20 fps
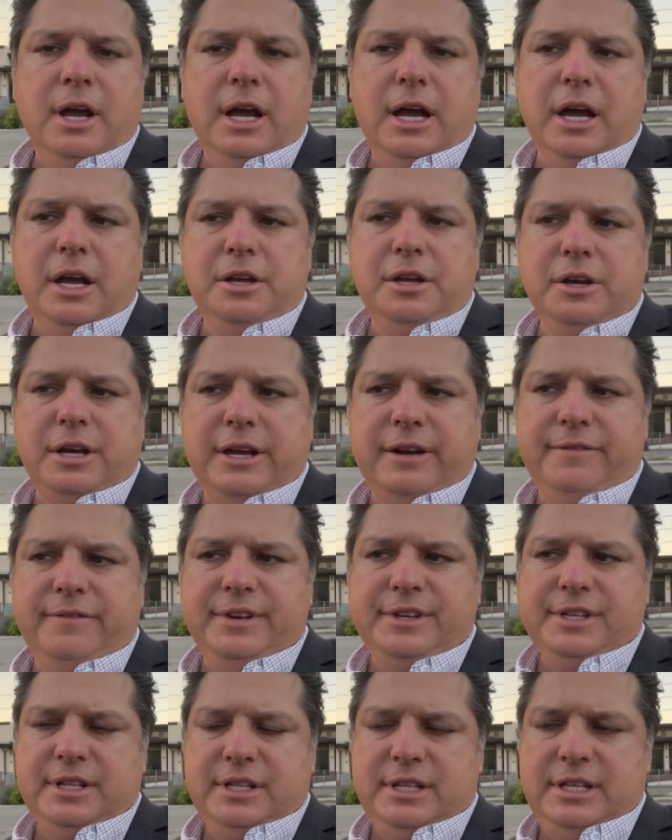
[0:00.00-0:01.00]
you can
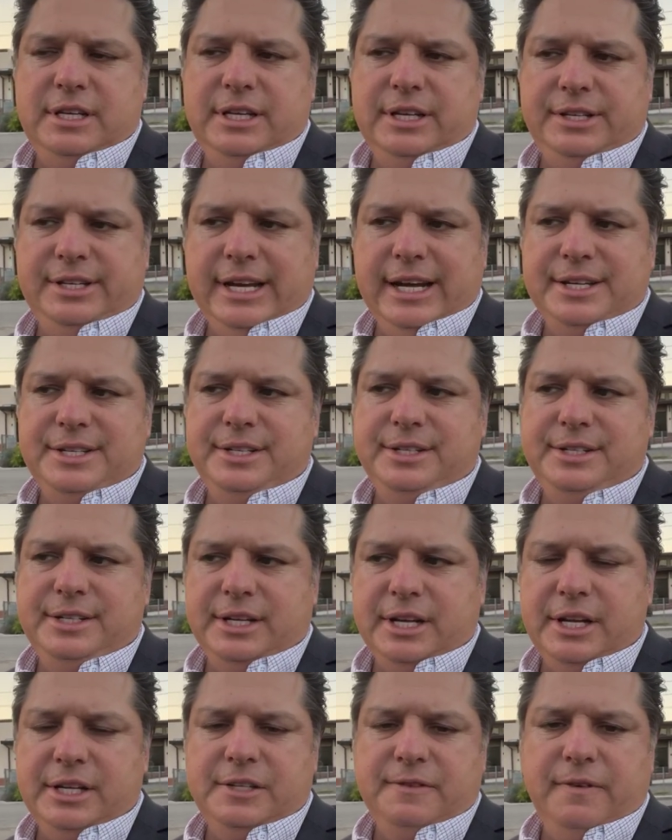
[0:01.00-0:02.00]
visit the Texas
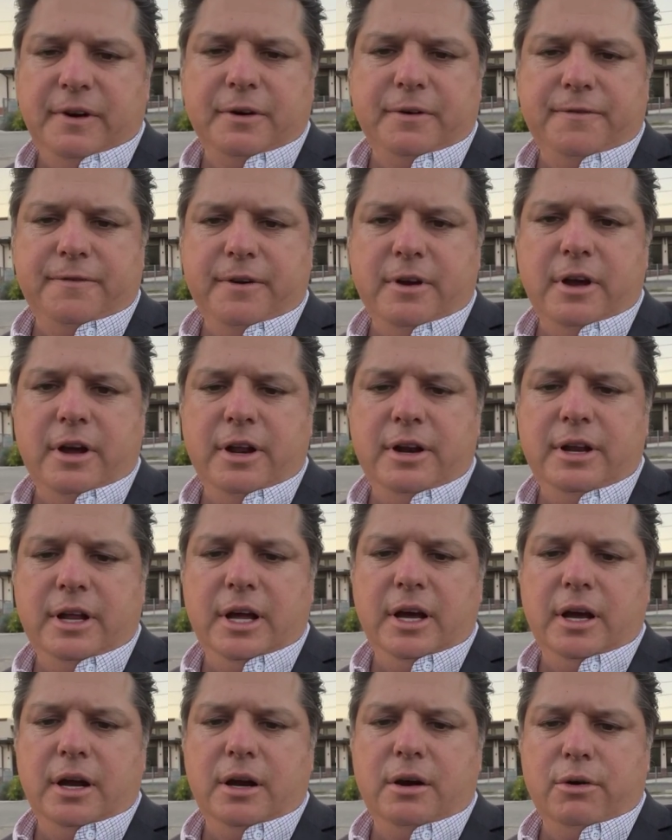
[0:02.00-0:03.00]
Against Voter Fraud
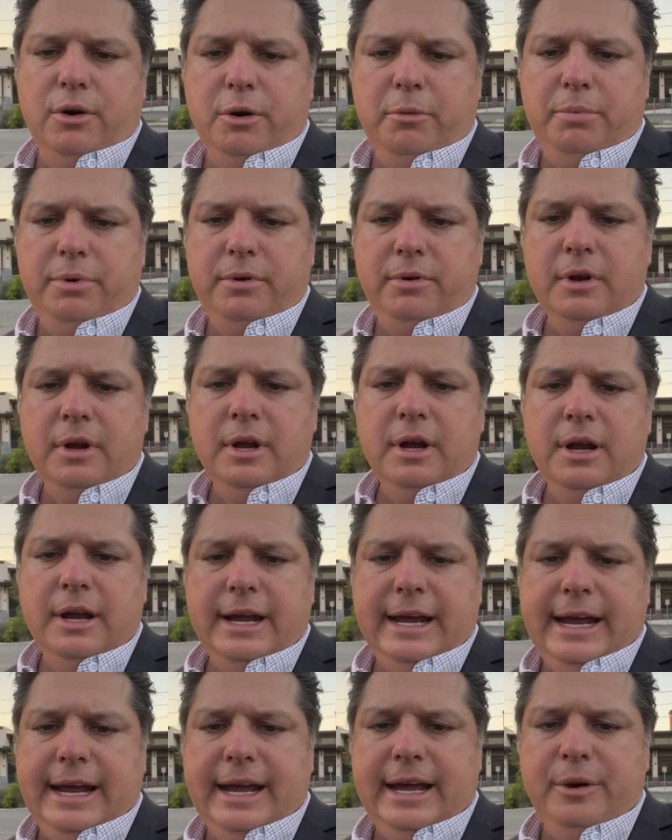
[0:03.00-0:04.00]
group,
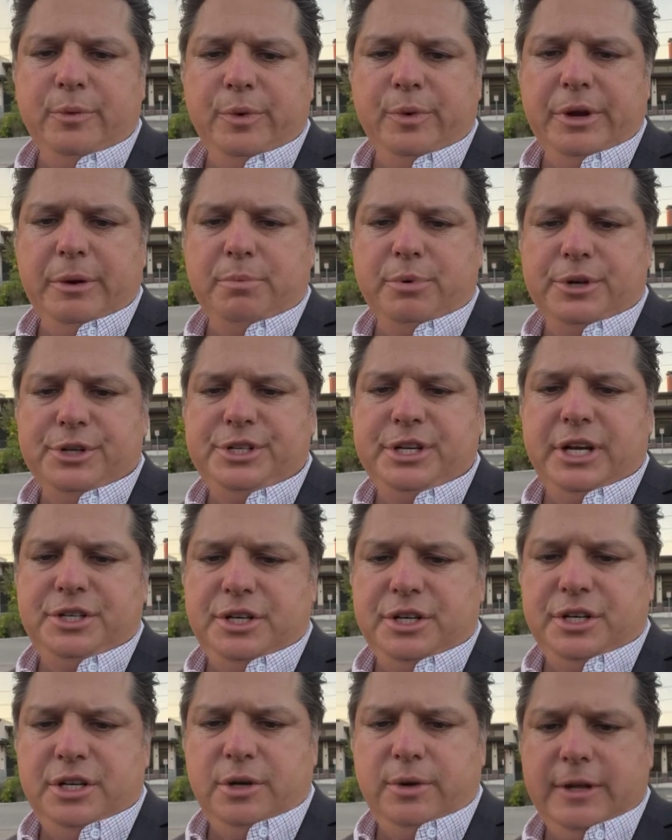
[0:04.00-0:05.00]
and we appreciate
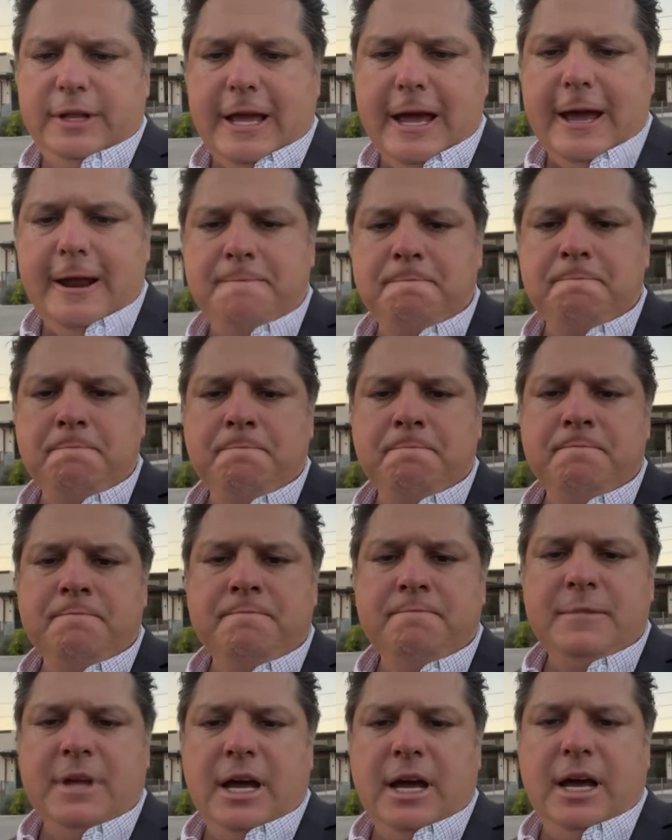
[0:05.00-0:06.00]
you doing that.
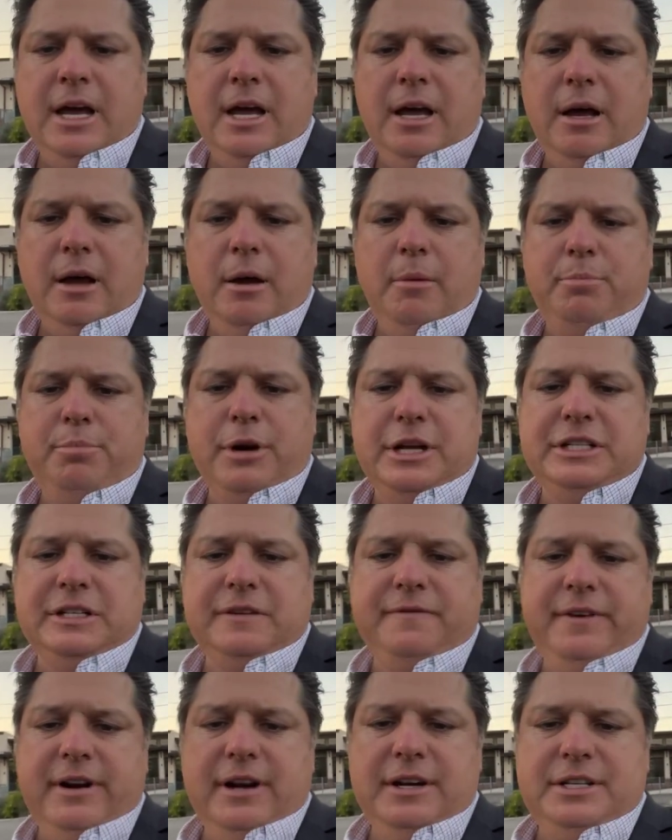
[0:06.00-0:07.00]

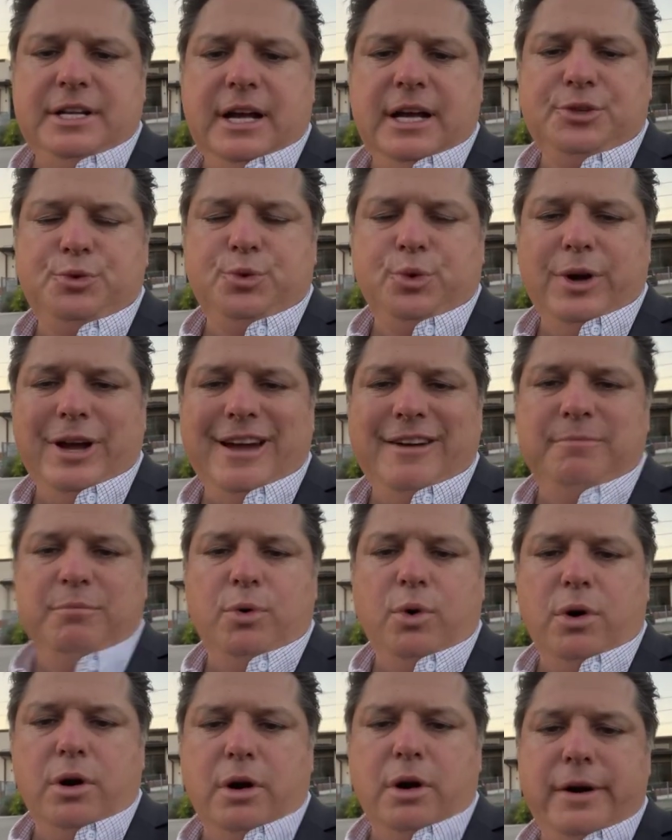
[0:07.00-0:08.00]
Project Veritas will have
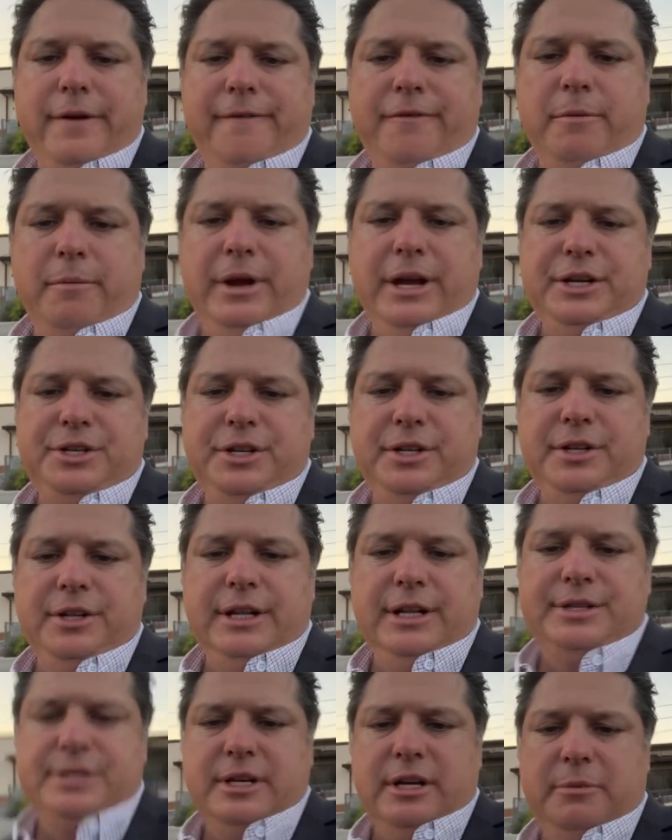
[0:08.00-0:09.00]
more information
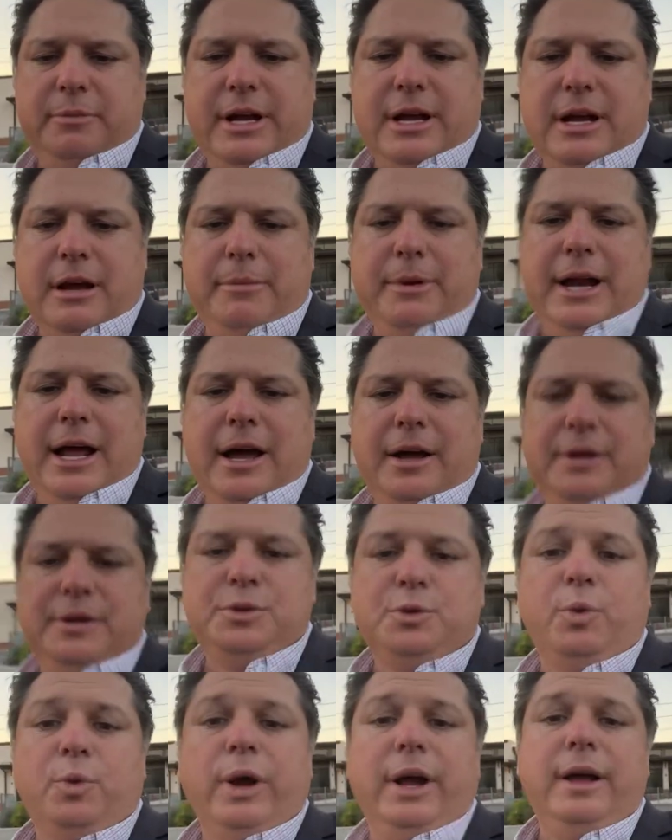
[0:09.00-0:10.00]
that's going to be coming out
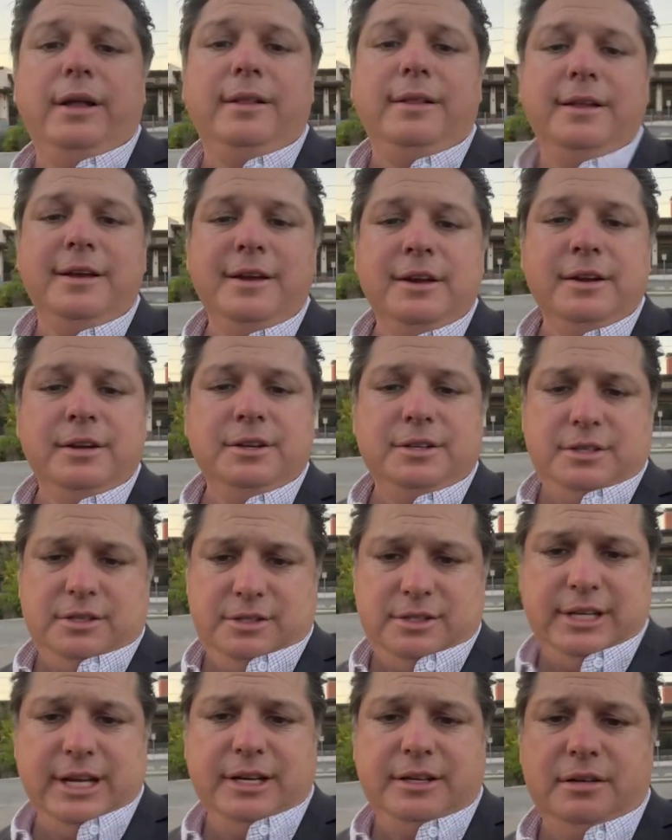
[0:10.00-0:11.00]
as well. So
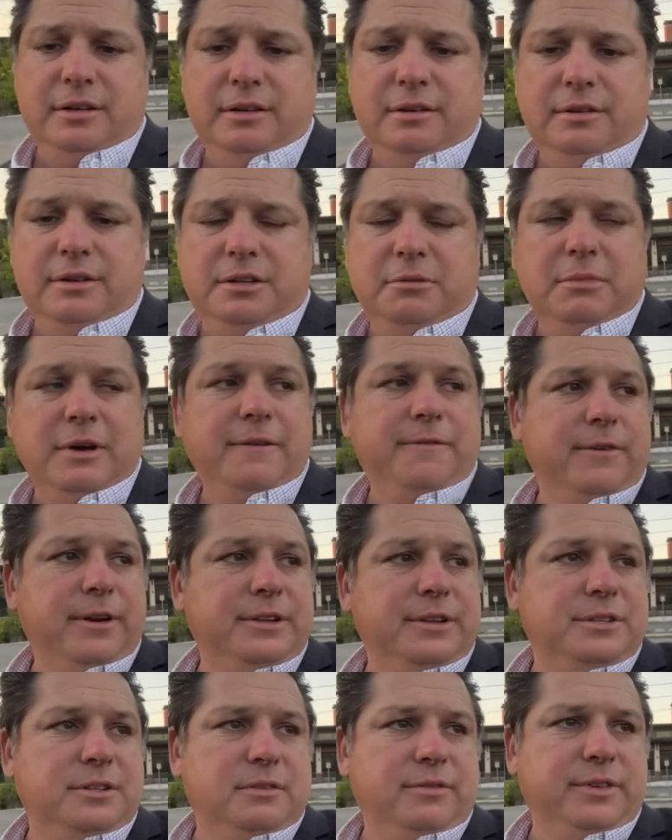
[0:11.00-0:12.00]
stay tuned to my
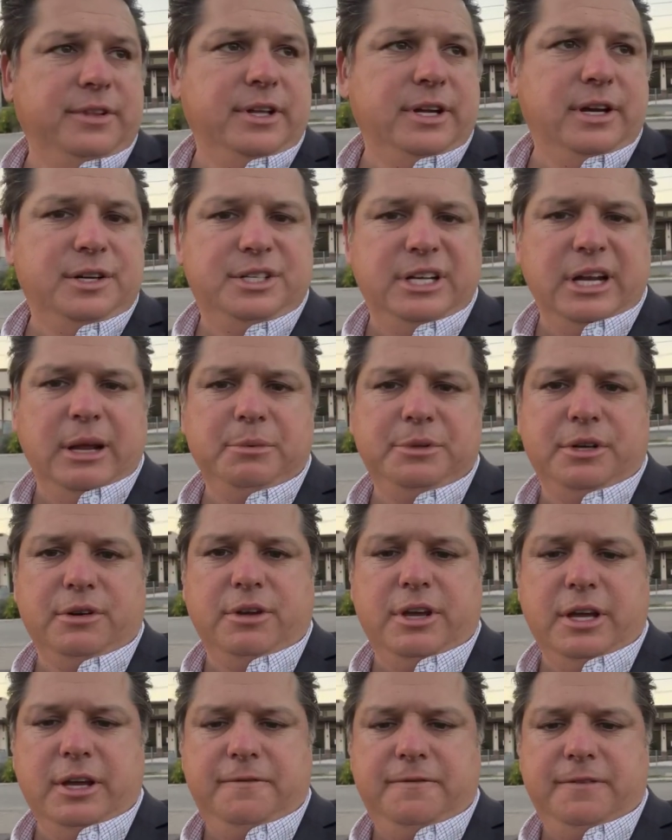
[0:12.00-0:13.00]
friends over there, James
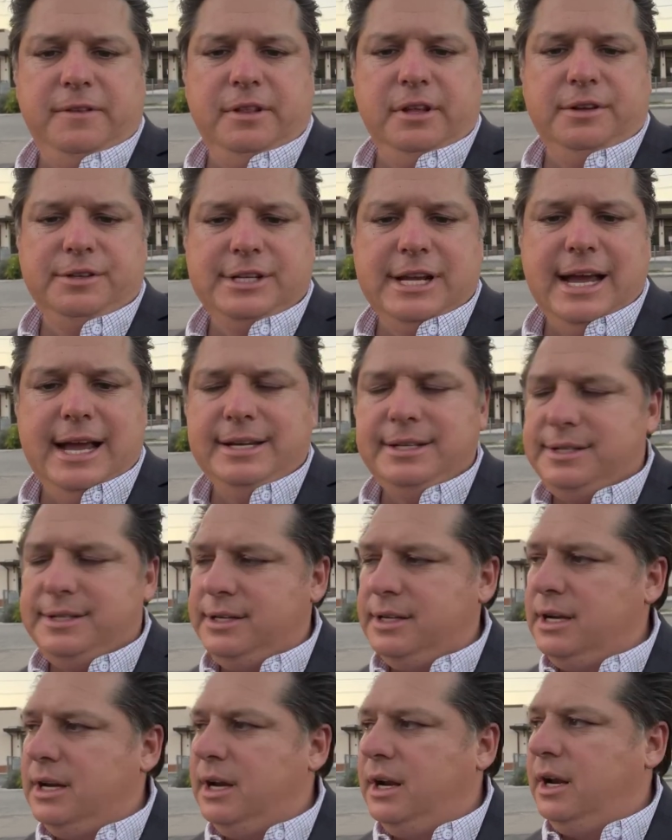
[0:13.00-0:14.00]
O'Keefe and those guys.
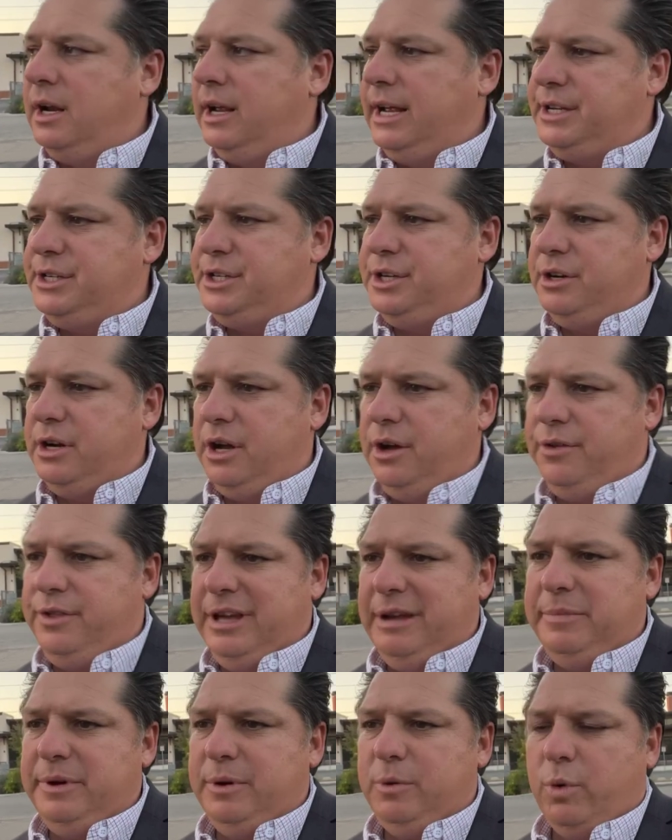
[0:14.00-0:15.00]
As you know,
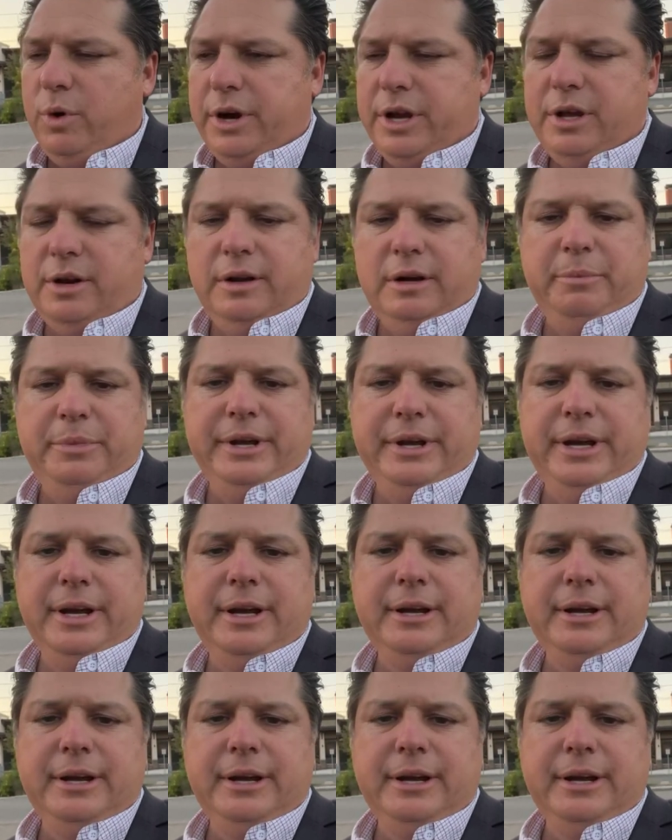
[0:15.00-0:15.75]
they've been working on a big